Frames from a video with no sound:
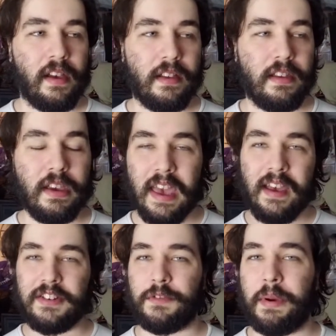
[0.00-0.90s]
You
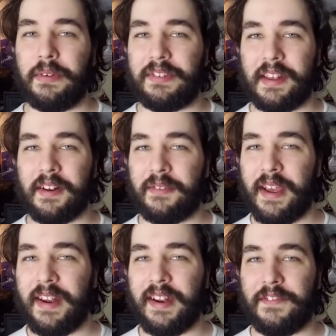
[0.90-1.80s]
can't just post that on
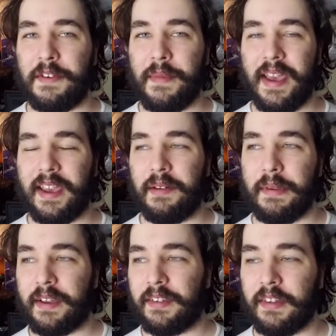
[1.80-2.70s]
Reddit if you make it, because